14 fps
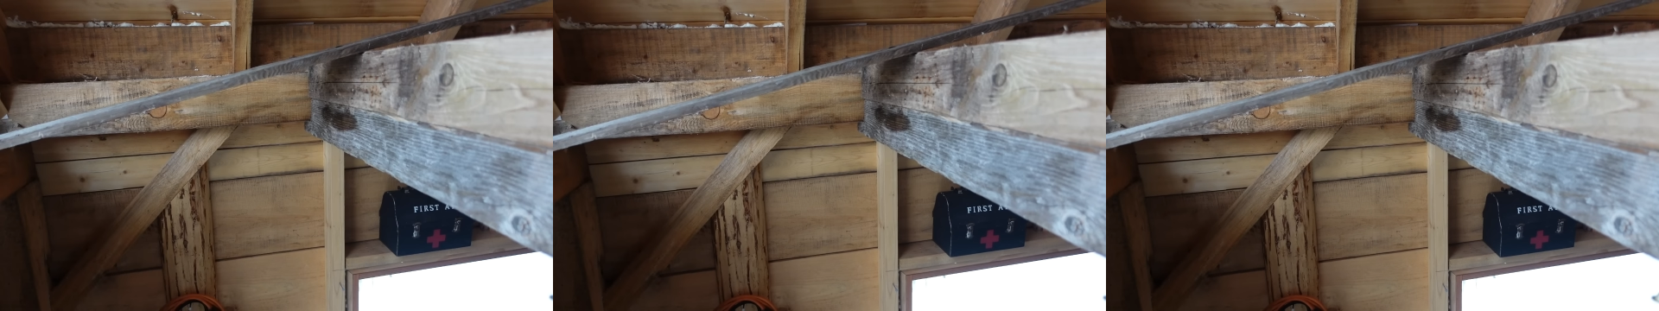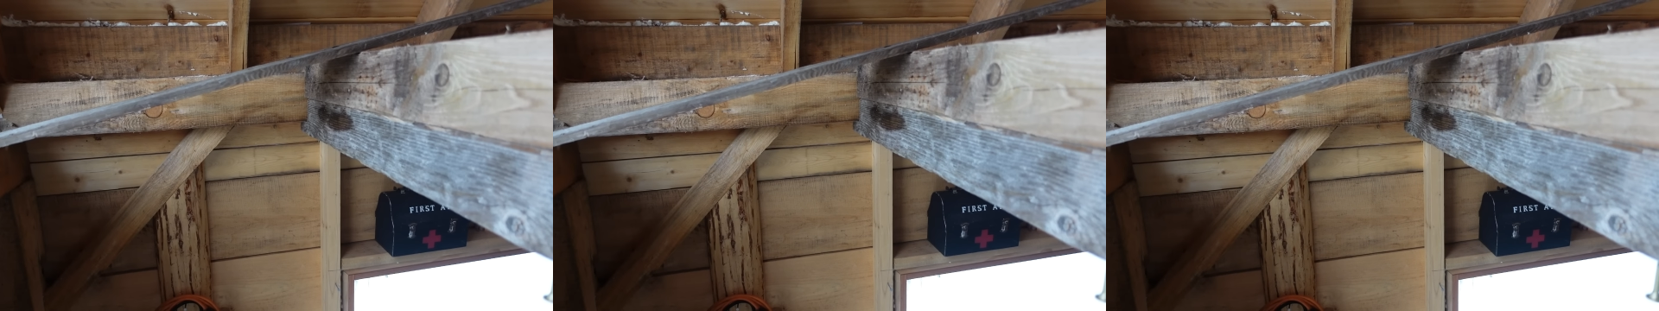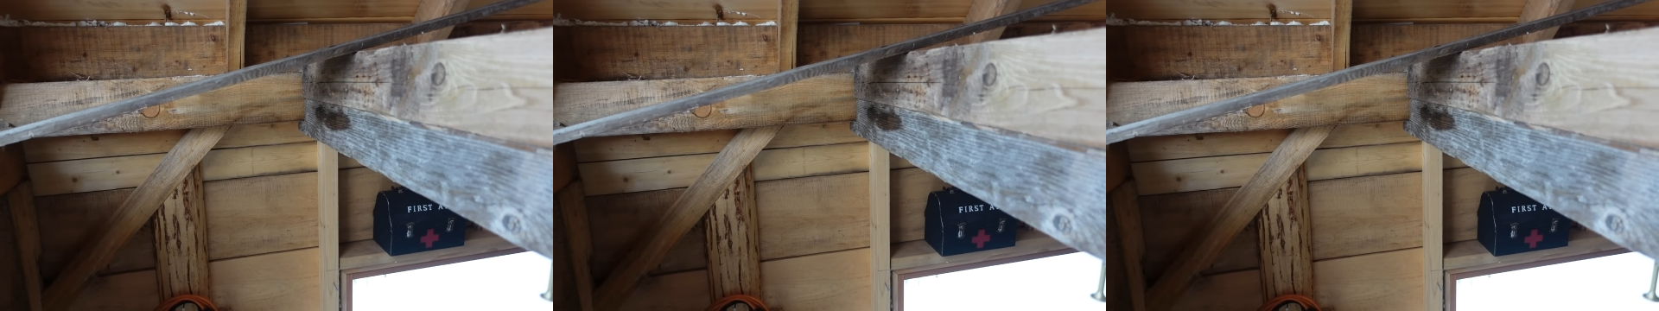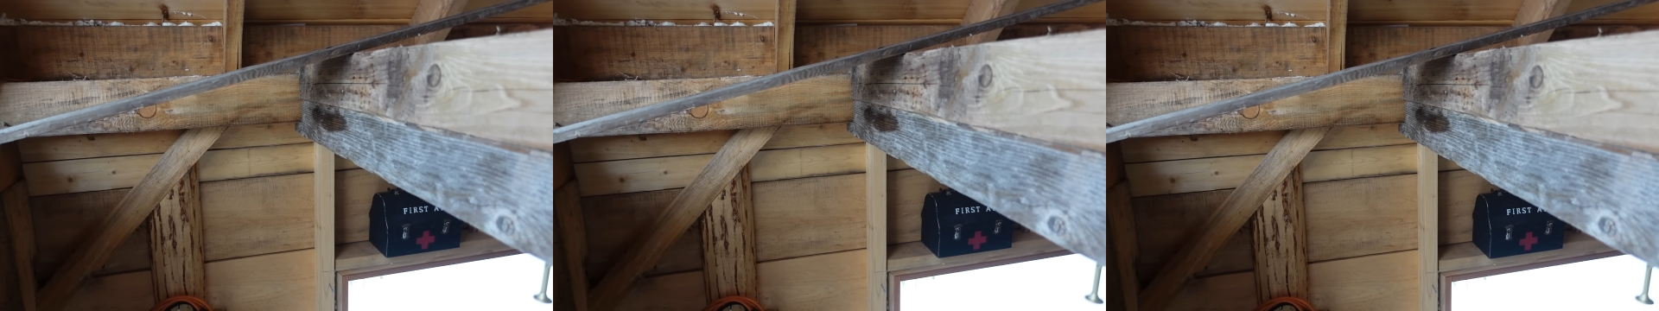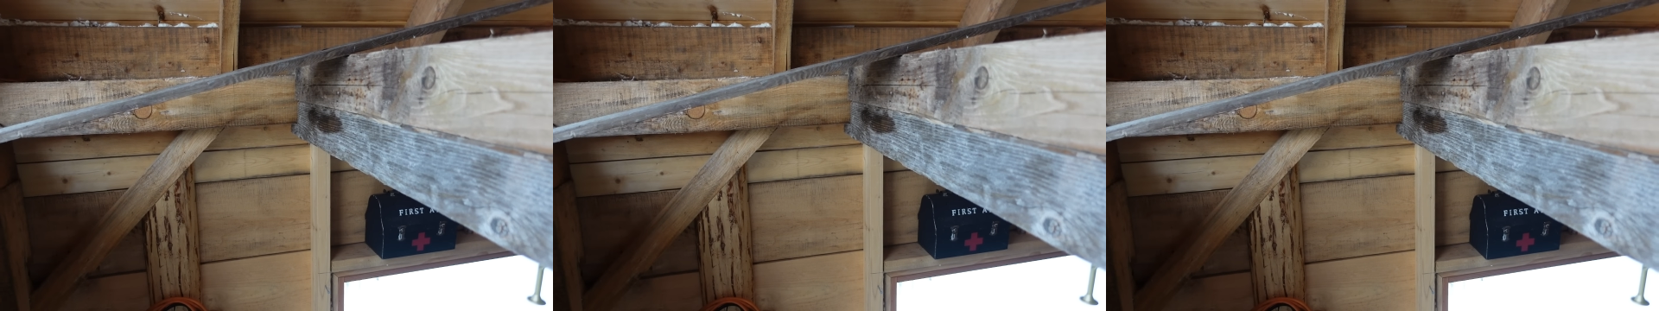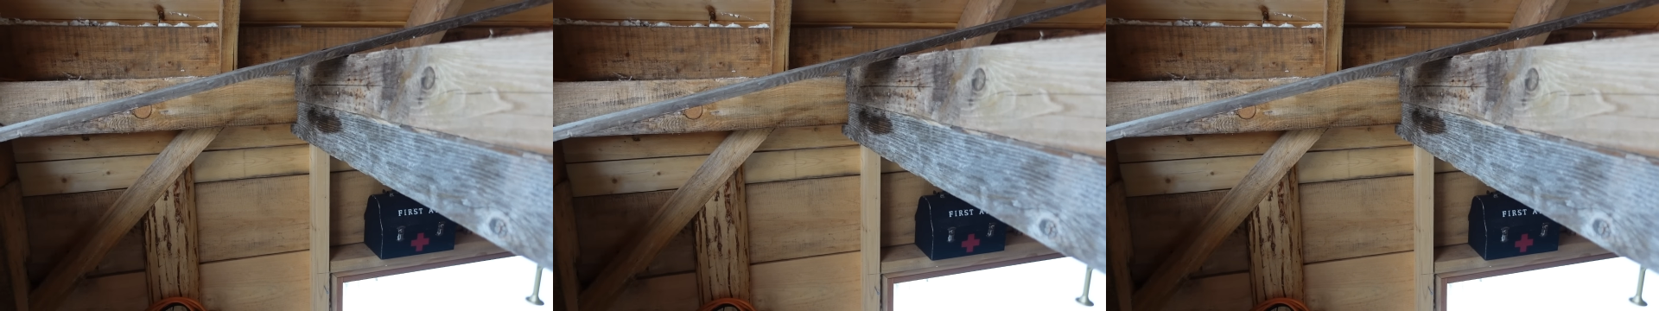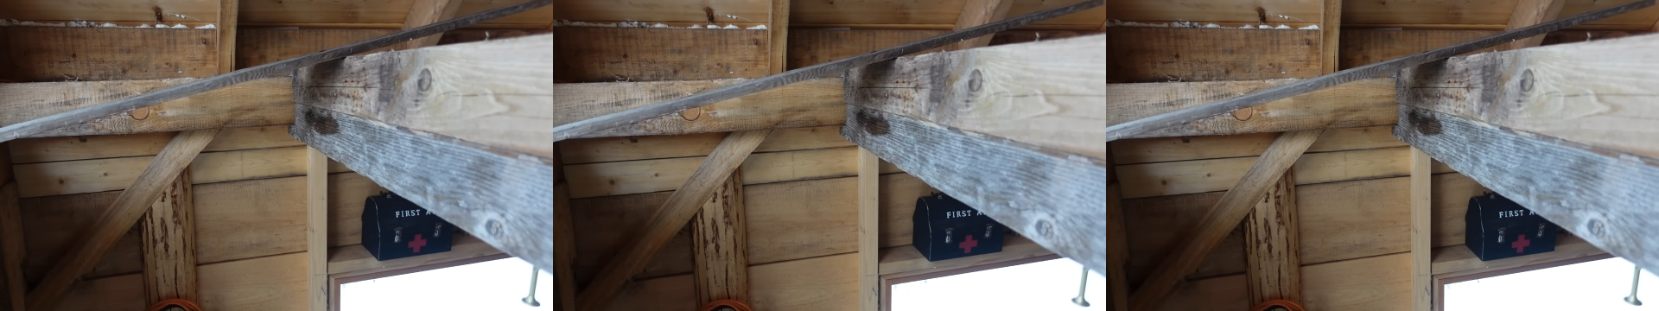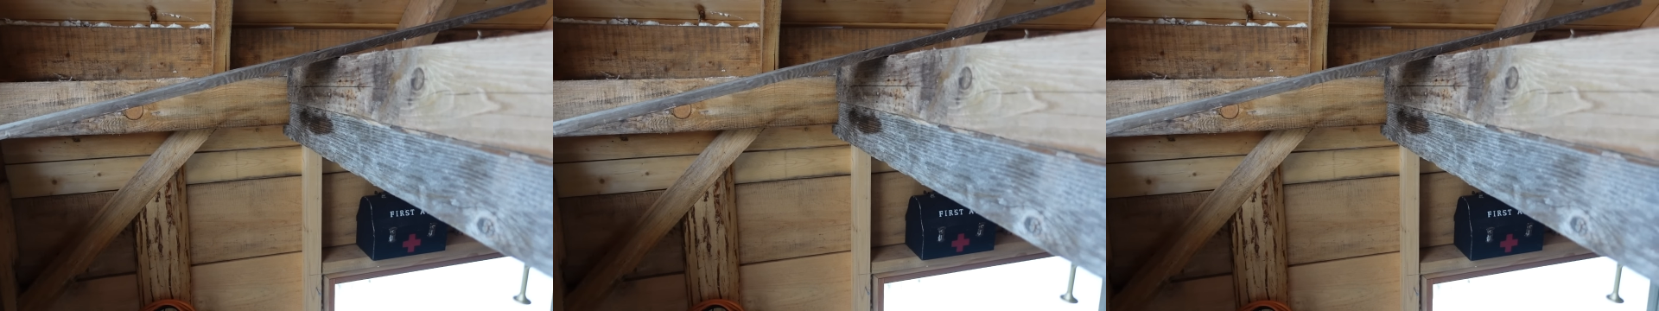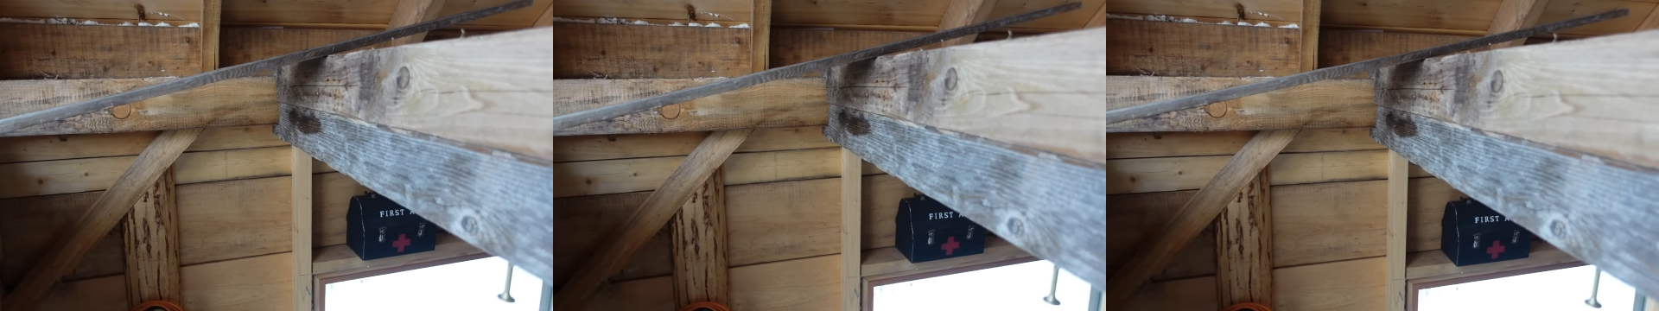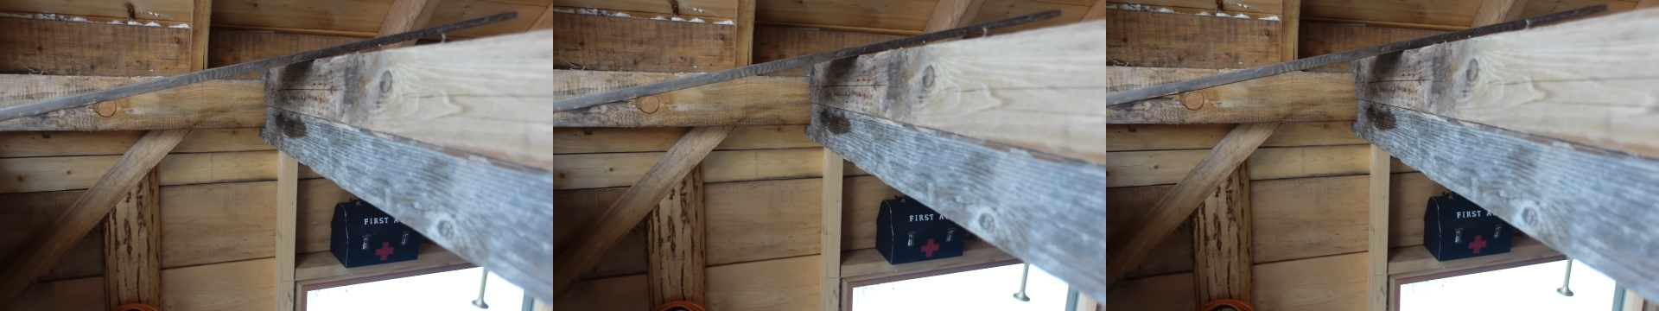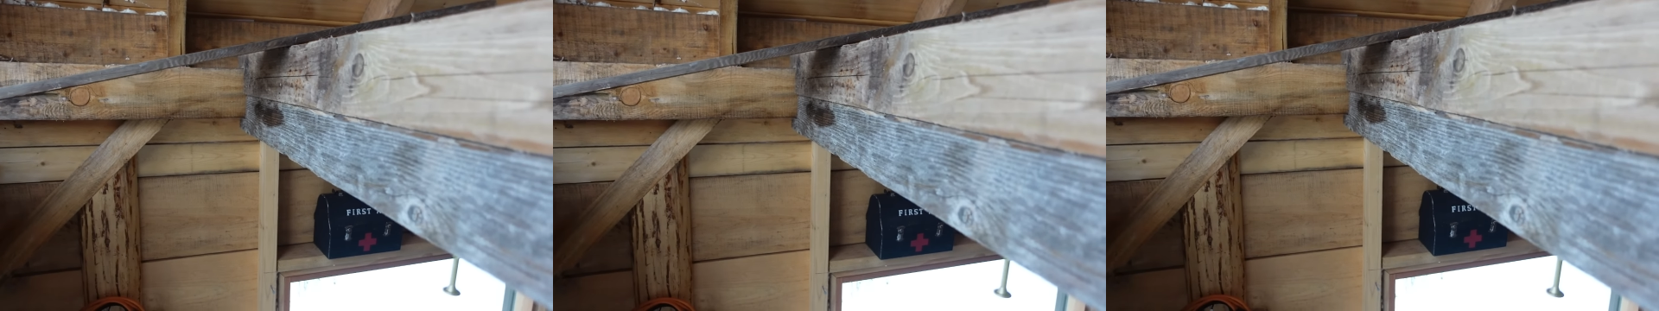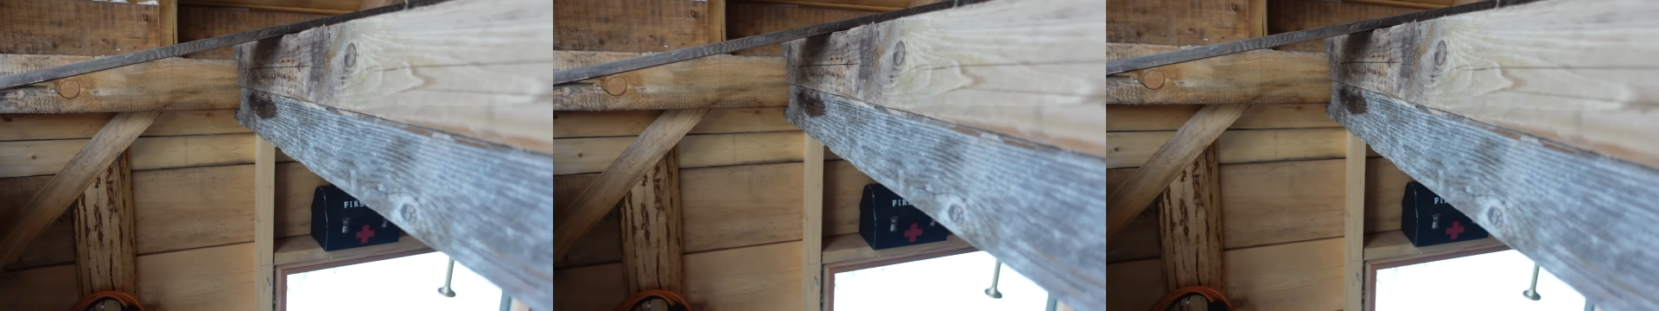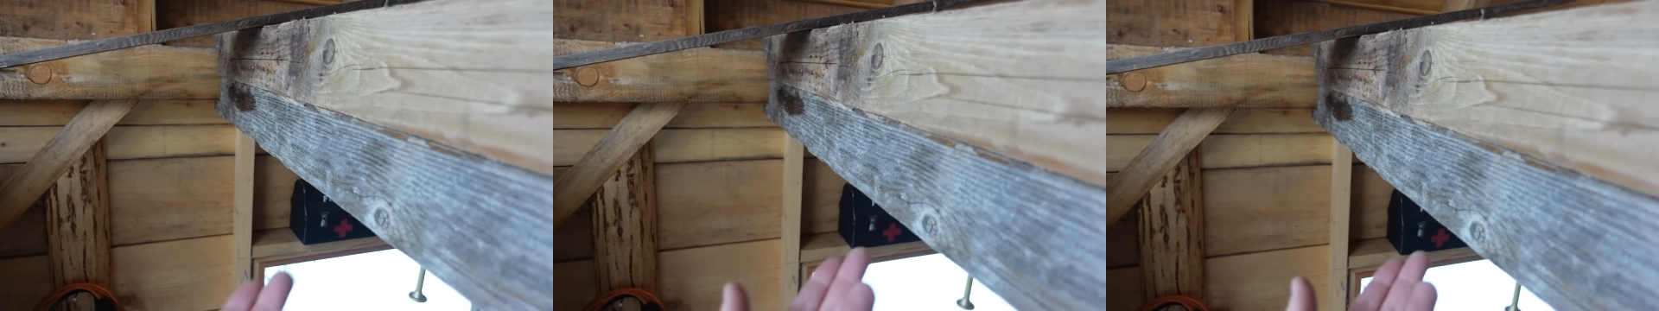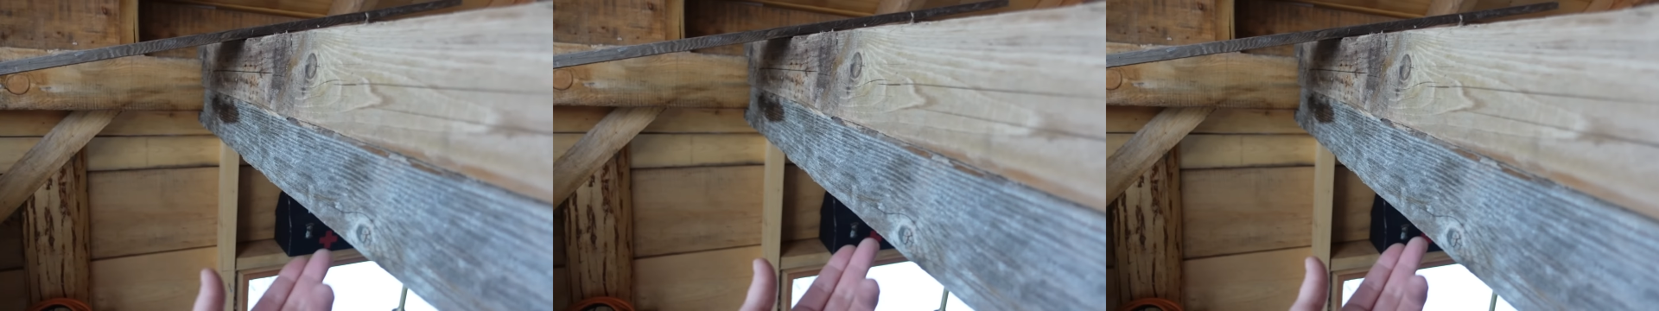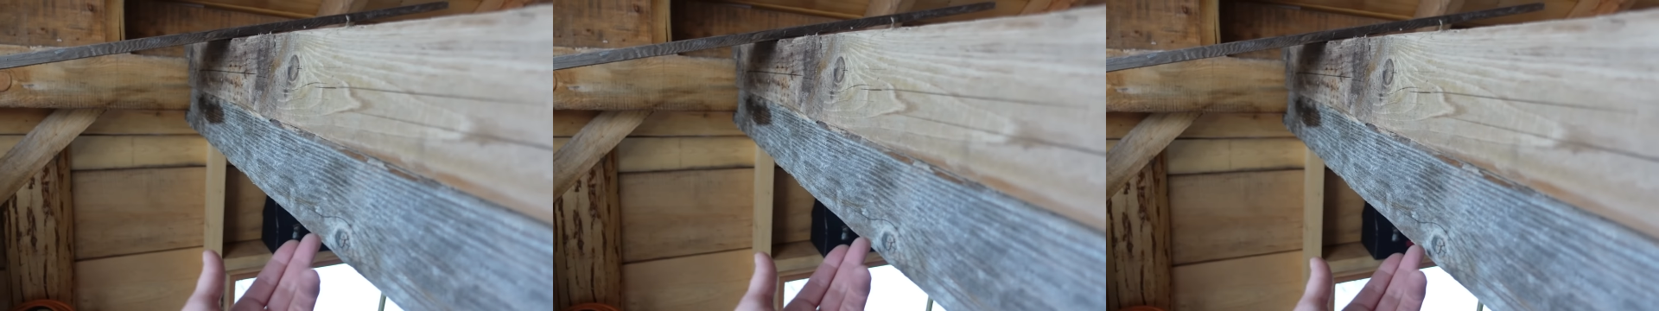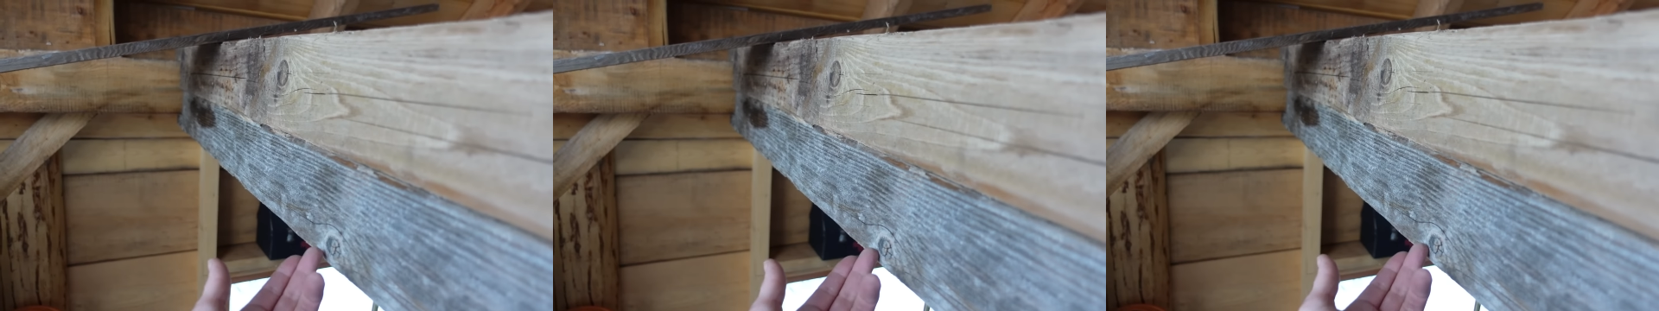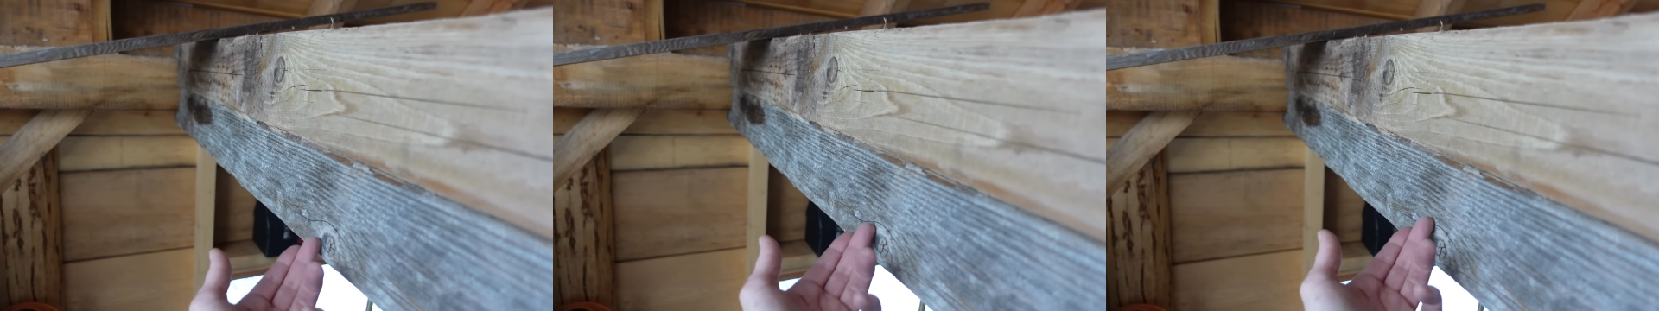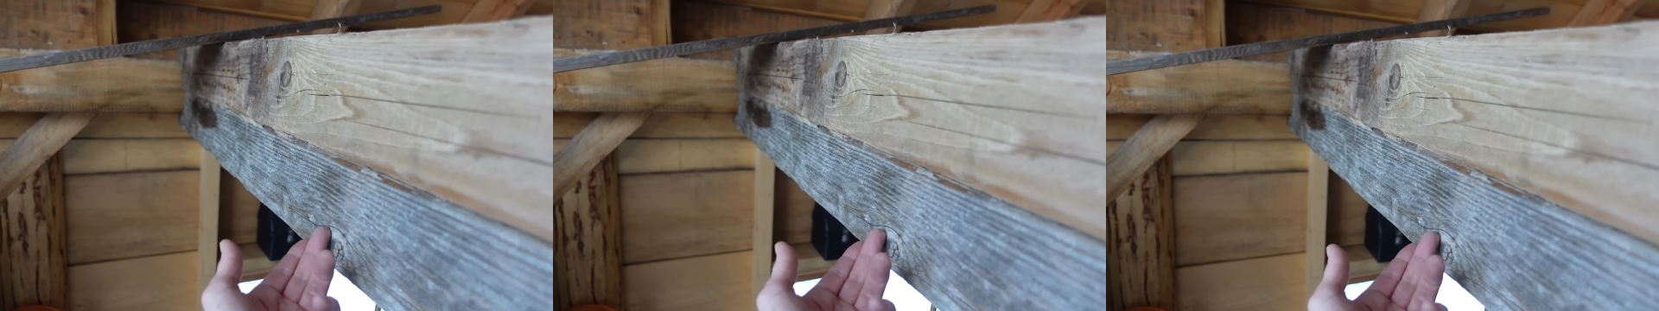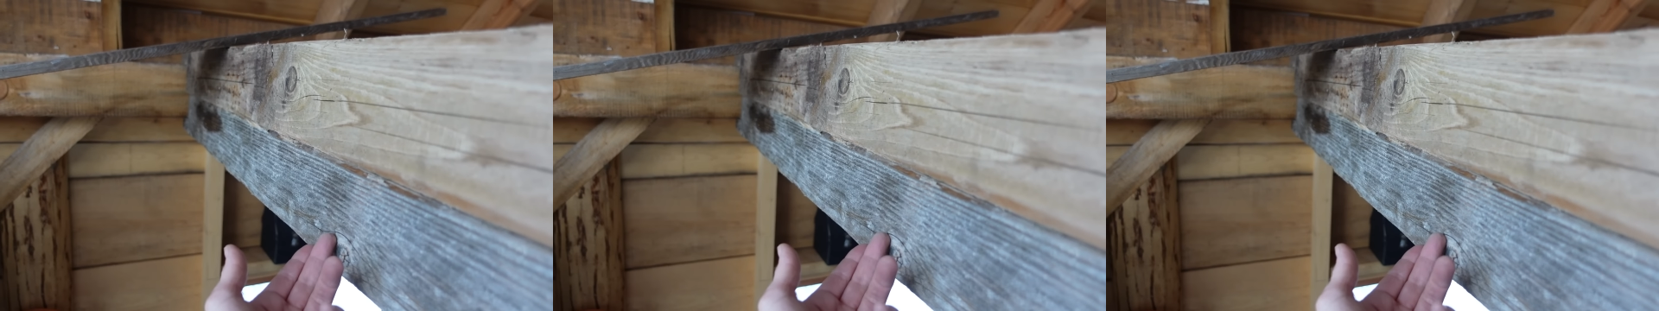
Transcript: No face is visible, so there are no lips to read.